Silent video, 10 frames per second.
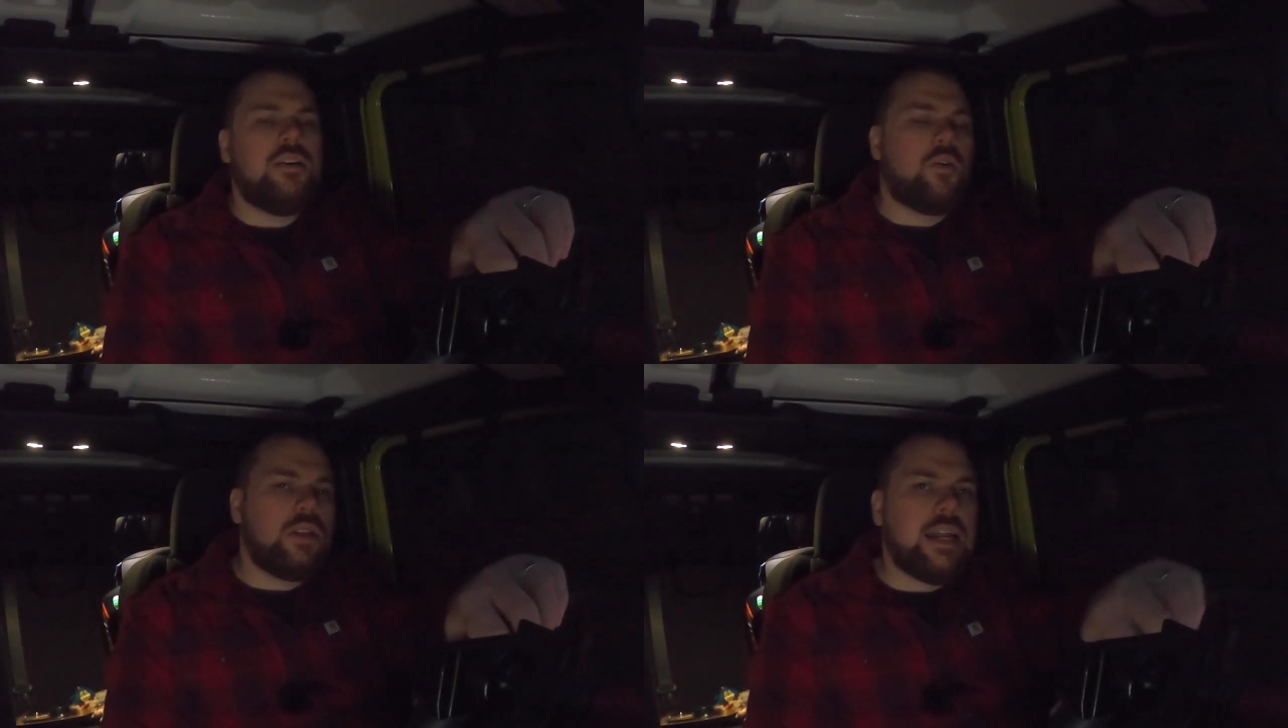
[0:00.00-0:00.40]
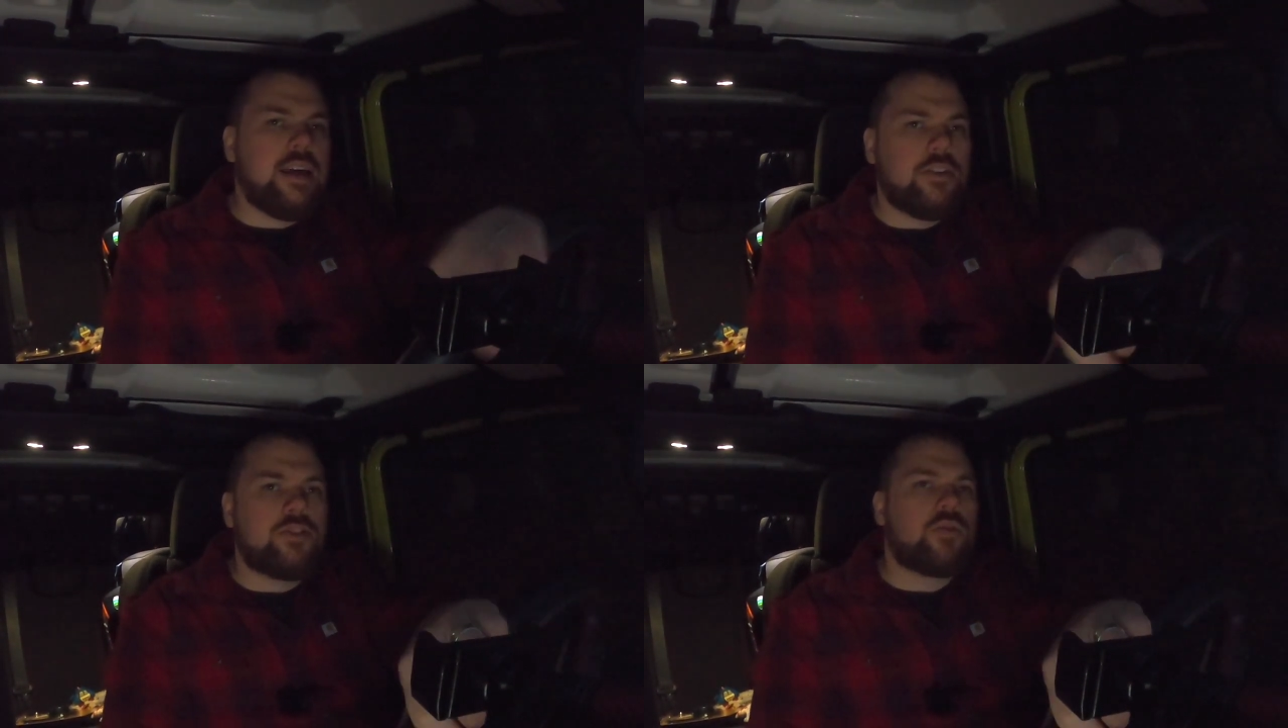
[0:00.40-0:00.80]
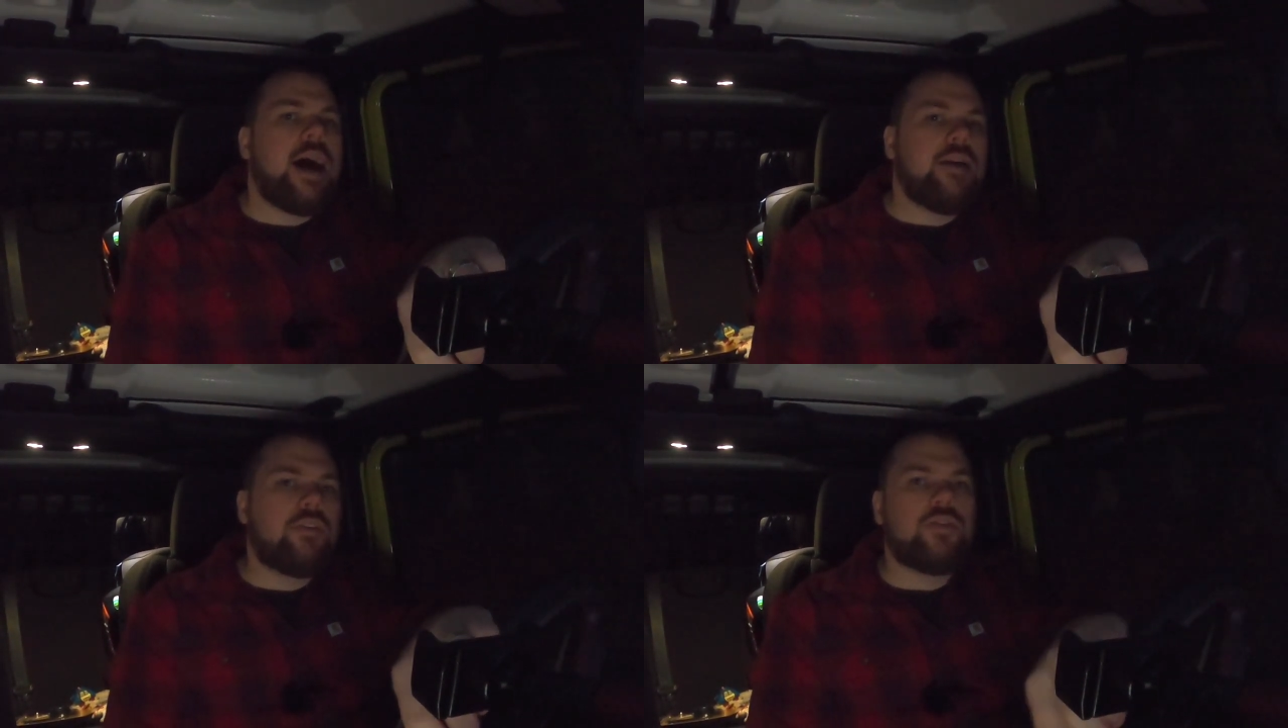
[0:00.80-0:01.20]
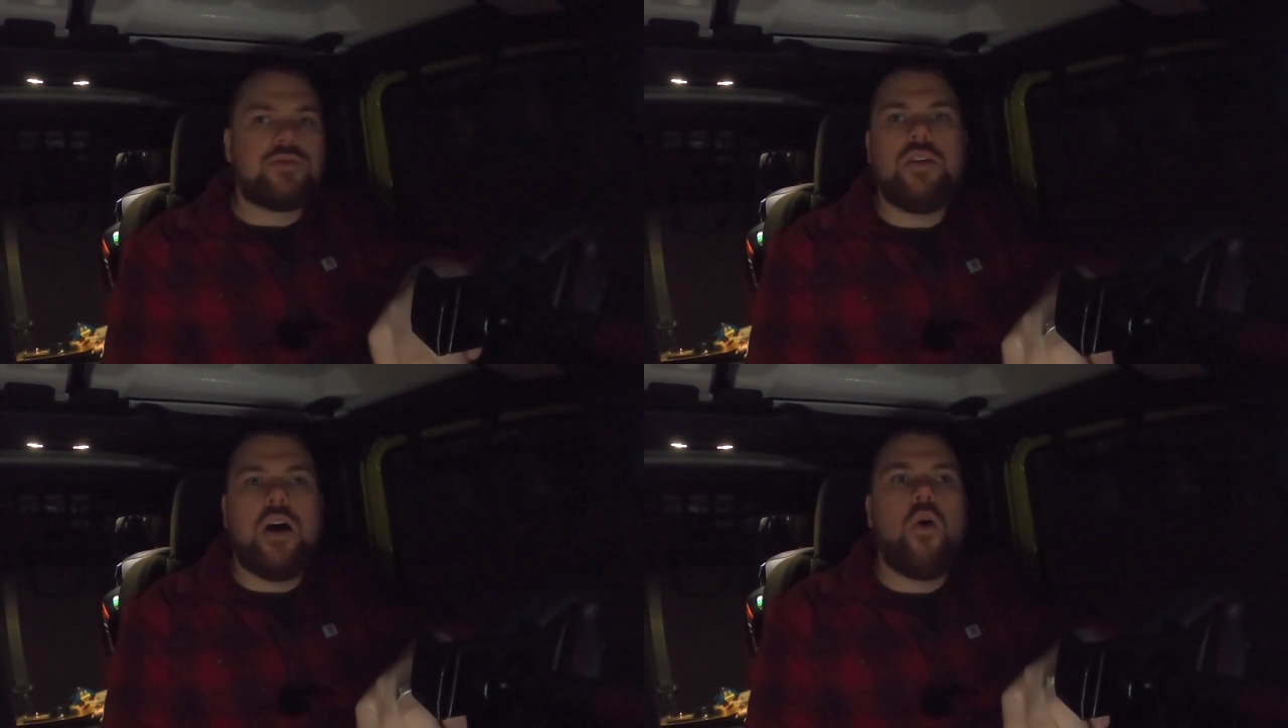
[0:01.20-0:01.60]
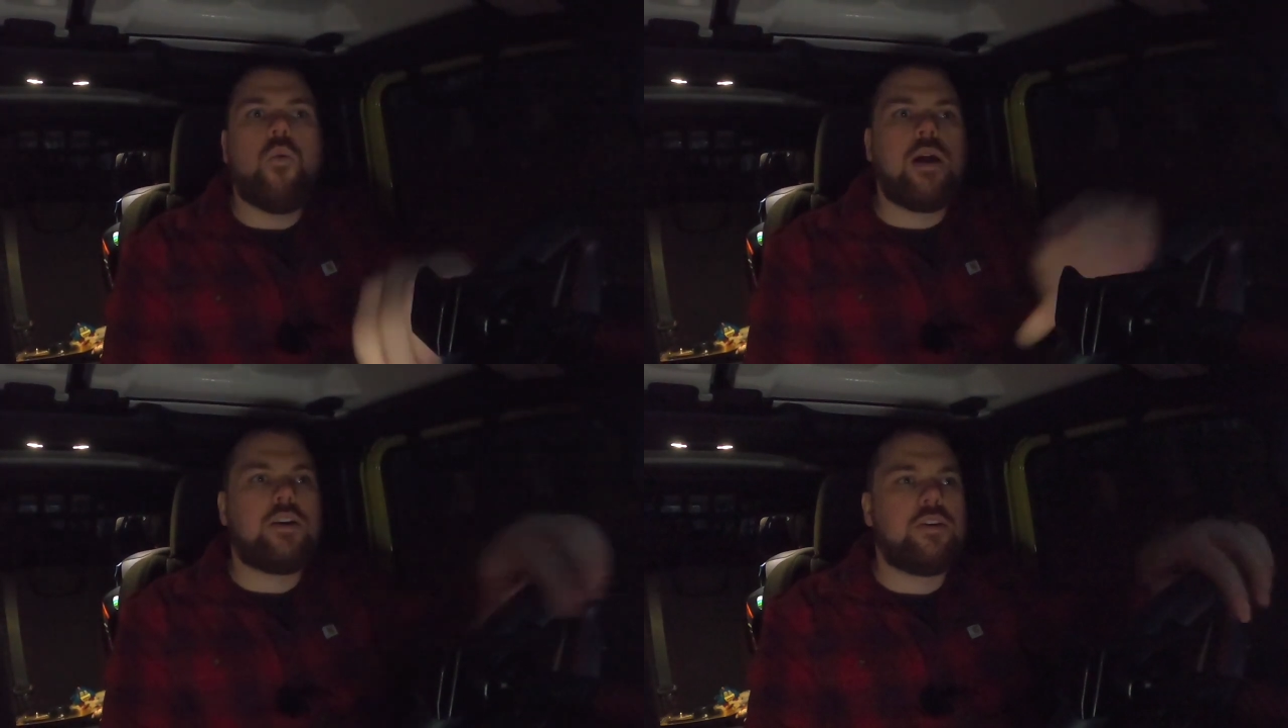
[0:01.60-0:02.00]
or let other drivers know
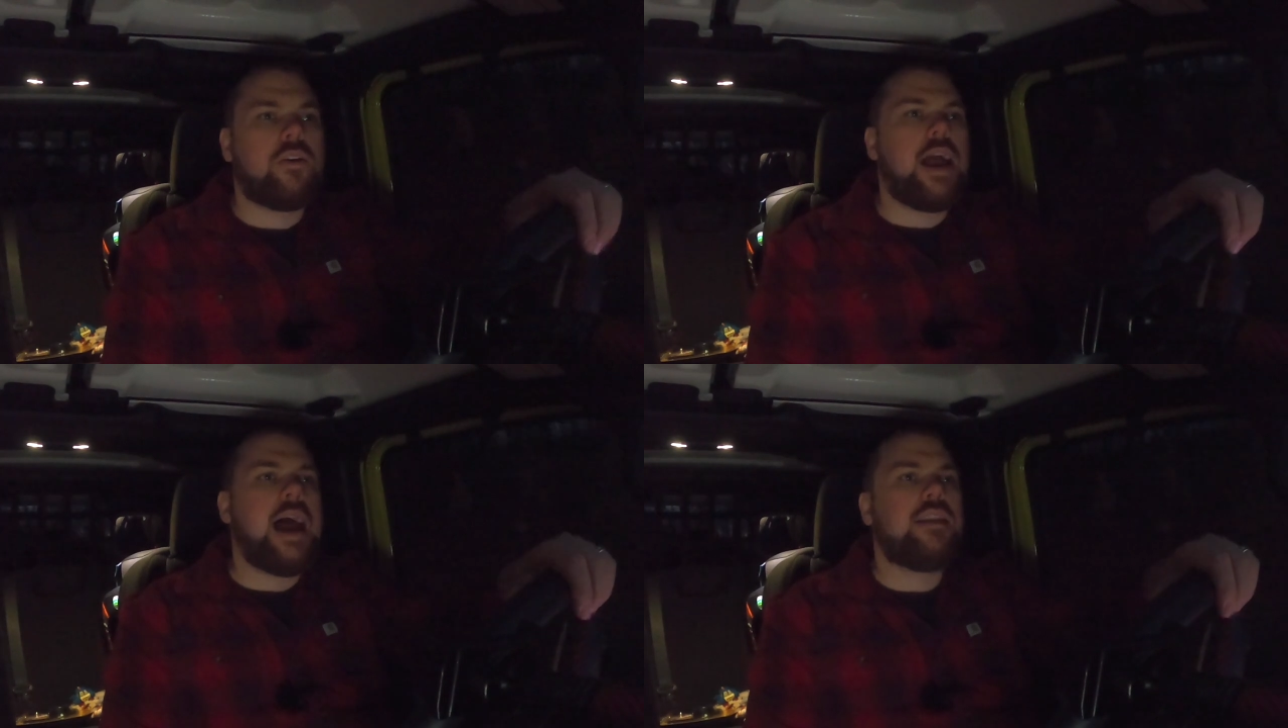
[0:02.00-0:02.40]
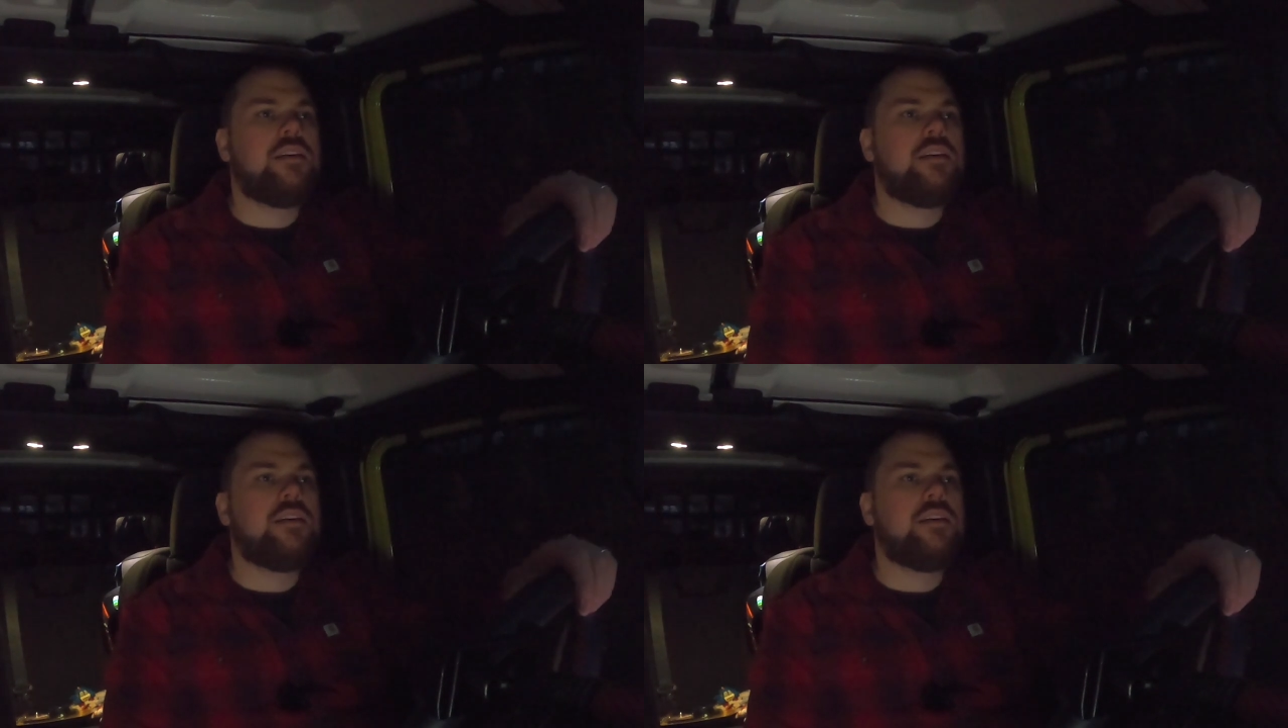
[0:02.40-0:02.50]
where you're at.